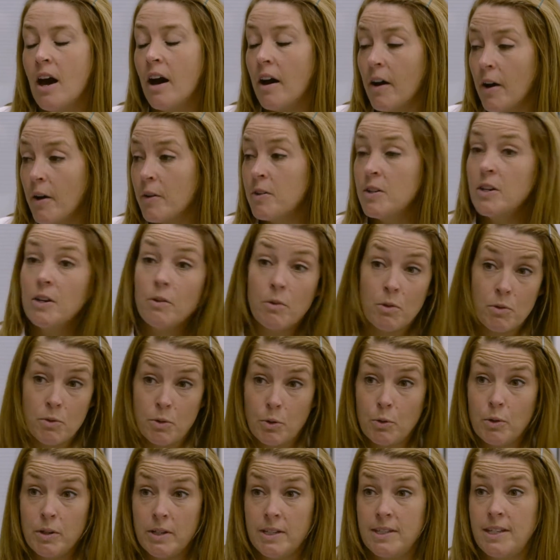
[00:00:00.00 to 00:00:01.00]
I knew I was
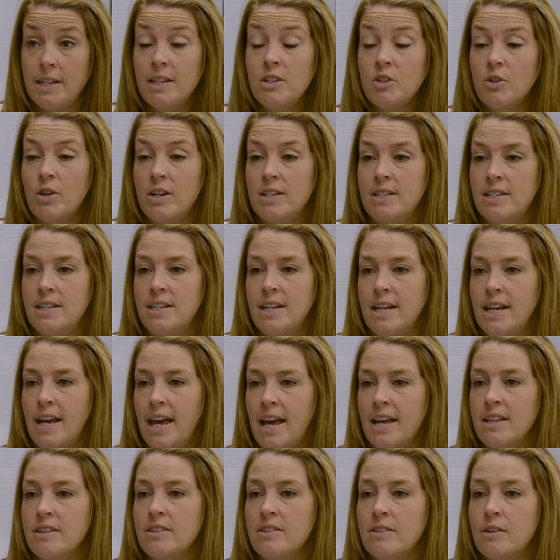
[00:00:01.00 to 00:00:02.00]
always interested in
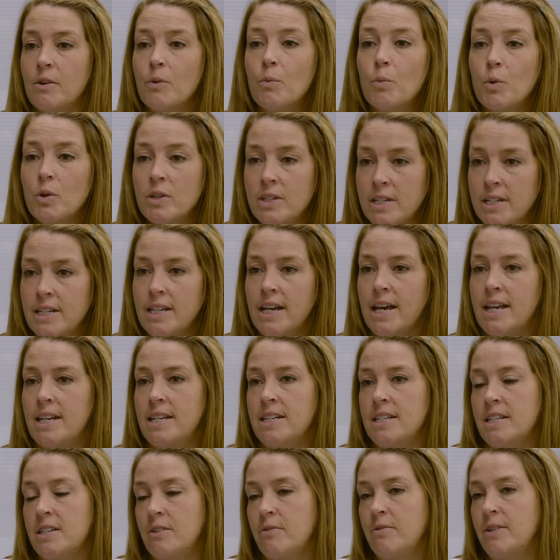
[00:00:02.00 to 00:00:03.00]
cancer and wanted to get
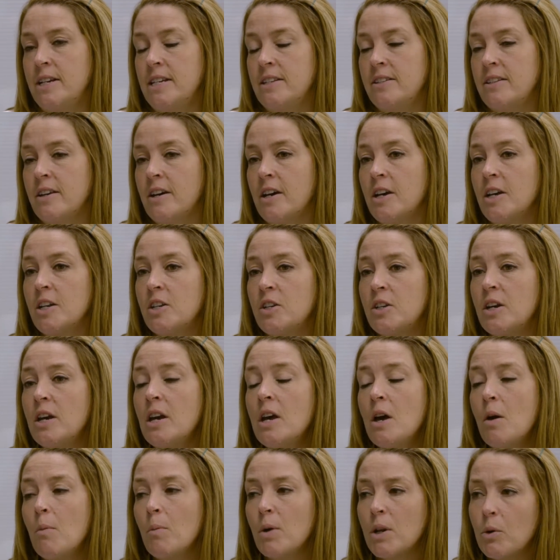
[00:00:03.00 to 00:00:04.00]
into research,
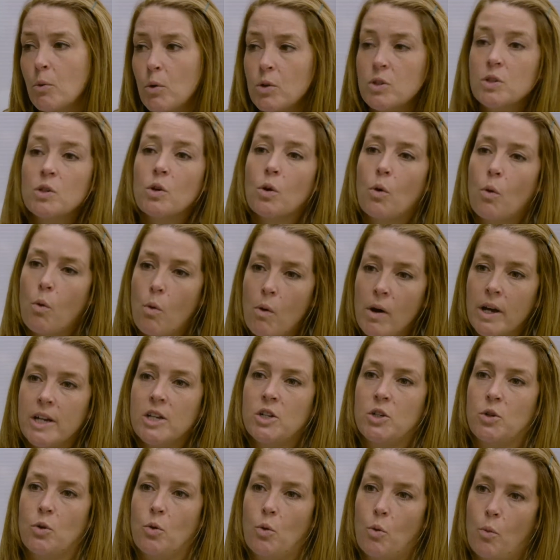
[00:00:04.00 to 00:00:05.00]
but I wasn't
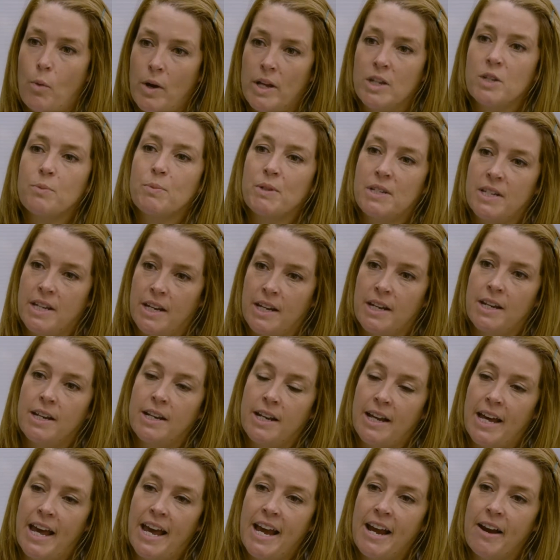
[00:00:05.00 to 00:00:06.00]
quite sure which
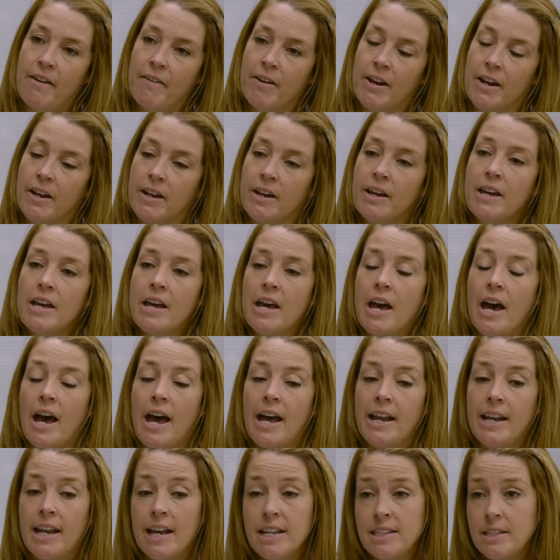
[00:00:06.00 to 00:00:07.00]
particular area.
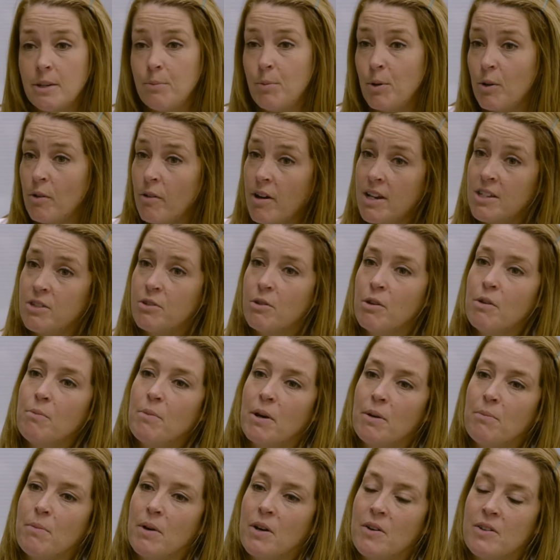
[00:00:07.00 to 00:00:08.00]
And as I progressed through
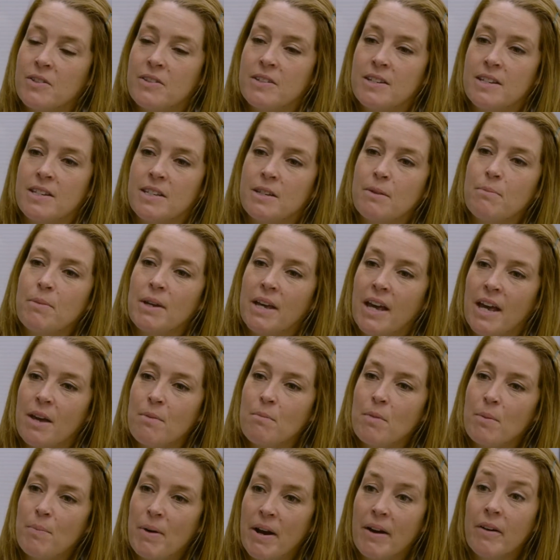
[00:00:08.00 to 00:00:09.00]
my master's, it
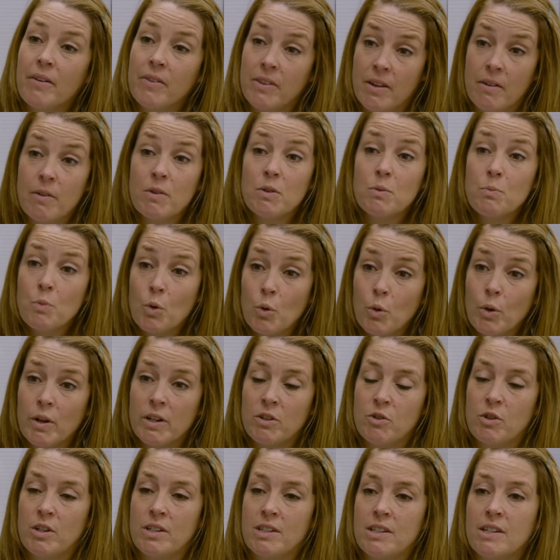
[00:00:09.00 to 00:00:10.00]
became apparent that I was more
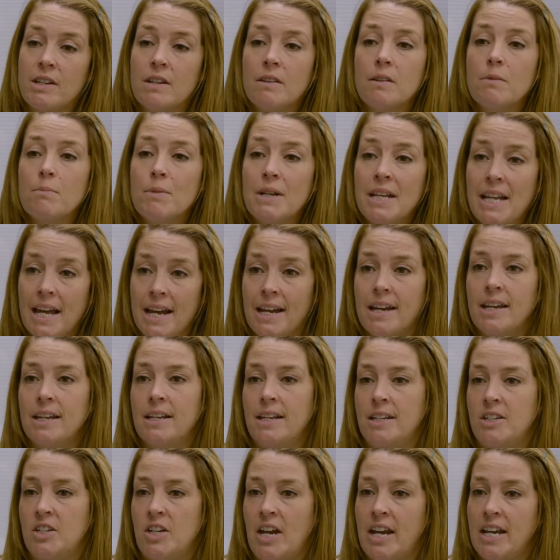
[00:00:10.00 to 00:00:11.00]
interested in the
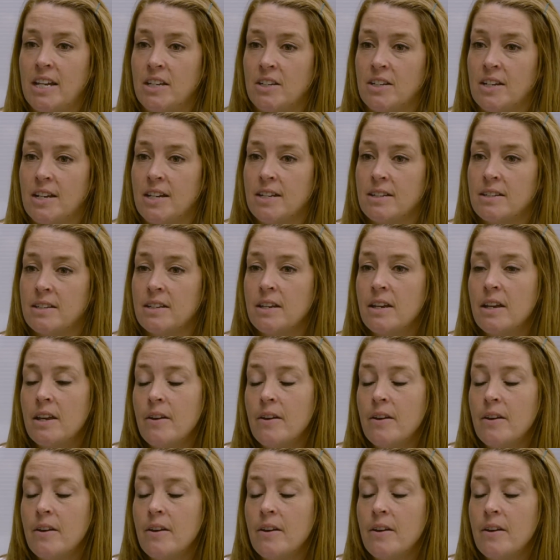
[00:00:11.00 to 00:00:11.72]
molecular changes.